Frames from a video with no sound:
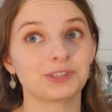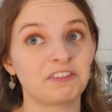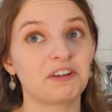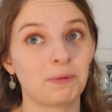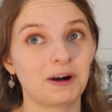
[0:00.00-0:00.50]
I
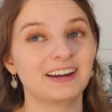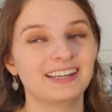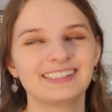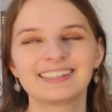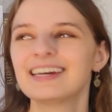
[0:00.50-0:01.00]
fell
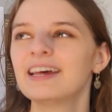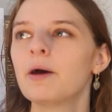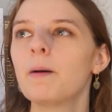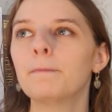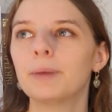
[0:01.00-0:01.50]
behind.
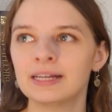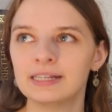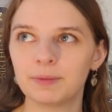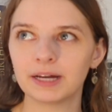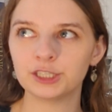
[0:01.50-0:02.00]
But I
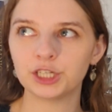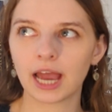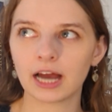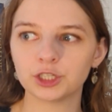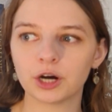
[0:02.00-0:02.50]
did manage to
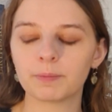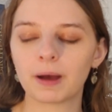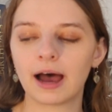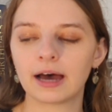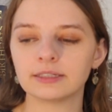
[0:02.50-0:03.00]
catch up,
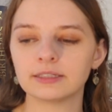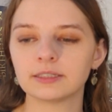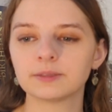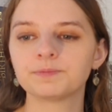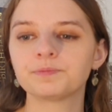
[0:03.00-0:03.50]
and
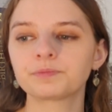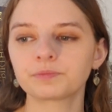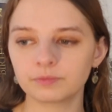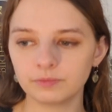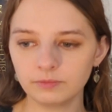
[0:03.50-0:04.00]

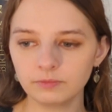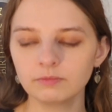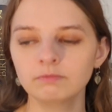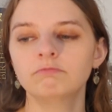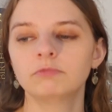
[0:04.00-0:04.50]

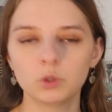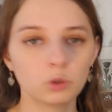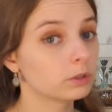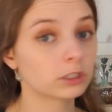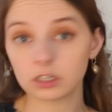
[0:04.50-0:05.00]

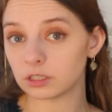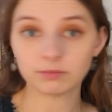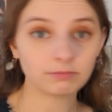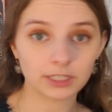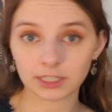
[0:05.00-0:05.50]
all was good
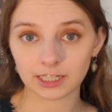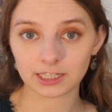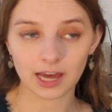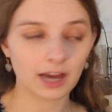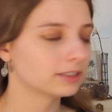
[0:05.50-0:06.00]
at the end
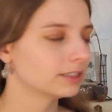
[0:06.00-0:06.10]
of that.